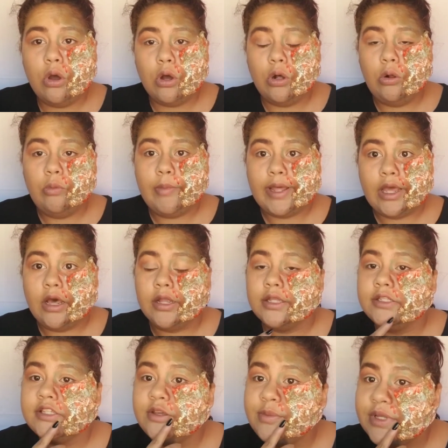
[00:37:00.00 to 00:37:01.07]
Oh my god,
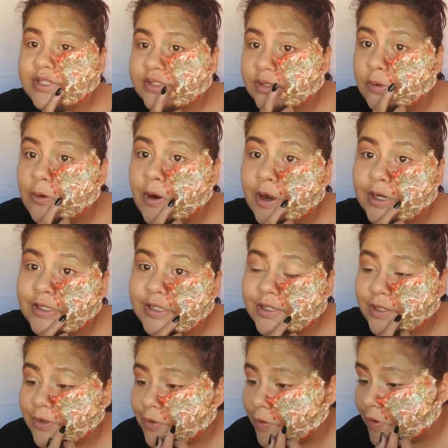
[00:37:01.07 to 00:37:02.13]
this is gonna be so hard to
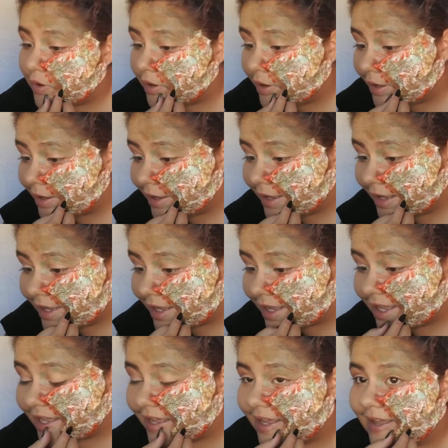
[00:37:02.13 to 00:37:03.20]
do.
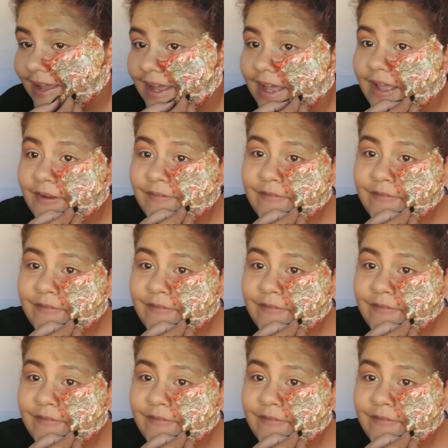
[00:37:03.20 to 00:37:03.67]
I